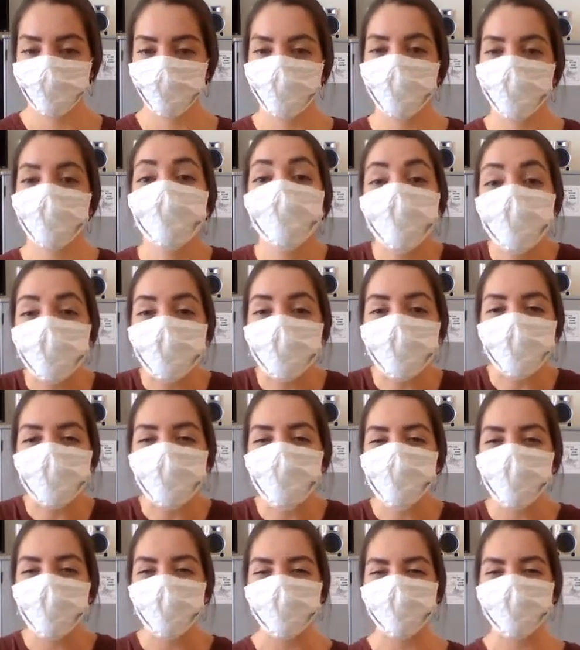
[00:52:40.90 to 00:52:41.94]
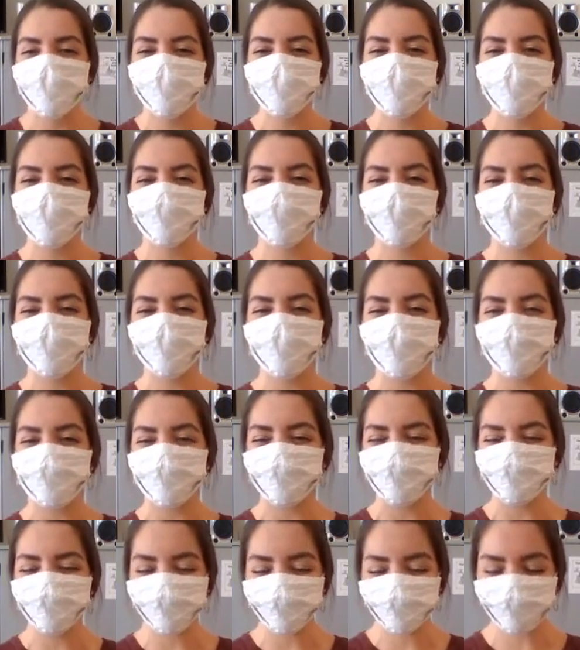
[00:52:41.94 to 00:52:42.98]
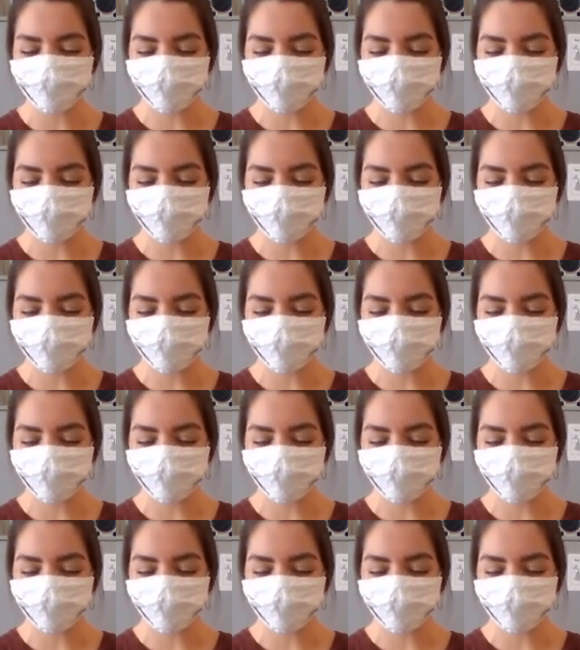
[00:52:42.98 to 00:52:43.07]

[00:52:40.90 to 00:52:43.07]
We can feel your presence even here.